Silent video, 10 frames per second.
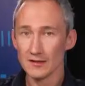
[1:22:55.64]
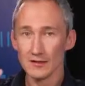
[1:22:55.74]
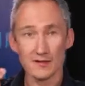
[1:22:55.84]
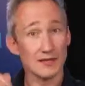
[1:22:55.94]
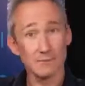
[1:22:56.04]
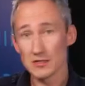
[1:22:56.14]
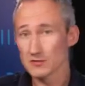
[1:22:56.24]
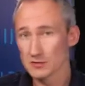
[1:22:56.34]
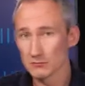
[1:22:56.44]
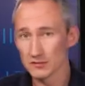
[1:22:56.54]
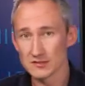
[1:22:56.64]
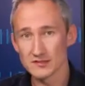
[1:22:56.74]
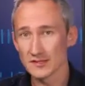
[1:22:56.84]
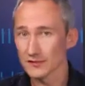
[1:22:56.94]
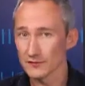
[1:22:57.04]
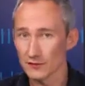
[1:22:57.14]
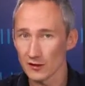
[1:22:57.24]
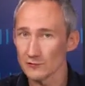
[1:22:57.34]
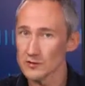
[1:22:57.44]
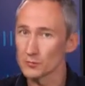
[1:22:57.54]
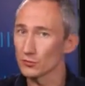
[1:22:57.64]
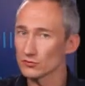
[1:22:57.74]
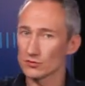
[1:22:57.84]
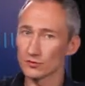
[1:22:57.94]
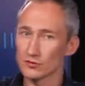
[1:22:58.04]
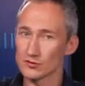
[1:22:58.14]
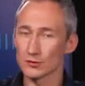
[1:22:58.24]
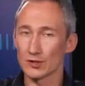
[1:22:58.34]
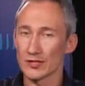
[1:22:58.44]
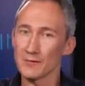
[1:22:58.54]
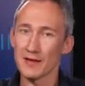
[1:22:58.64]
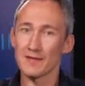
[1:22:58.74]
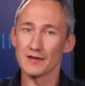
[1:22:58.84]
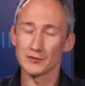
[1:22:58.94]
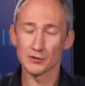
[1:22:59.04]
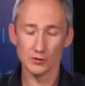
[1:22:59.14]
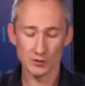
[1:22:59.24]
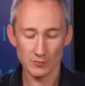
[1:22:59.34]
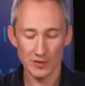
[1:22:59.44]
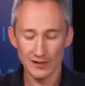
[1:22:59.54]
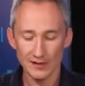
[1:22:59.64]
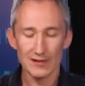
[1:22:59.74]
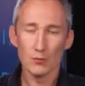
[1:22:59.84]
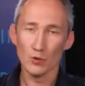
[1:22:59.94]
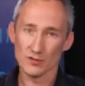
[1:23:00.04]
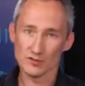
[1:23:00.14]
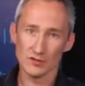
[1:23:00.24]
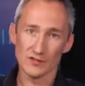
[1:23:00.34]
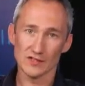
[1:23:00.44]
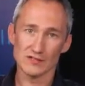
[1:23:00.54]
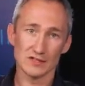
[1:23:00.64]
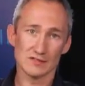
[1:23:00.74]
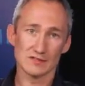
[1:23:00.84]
They can be used in multi-tenant environments, but we'll talk subtly about that shortly, where Windows Server containers and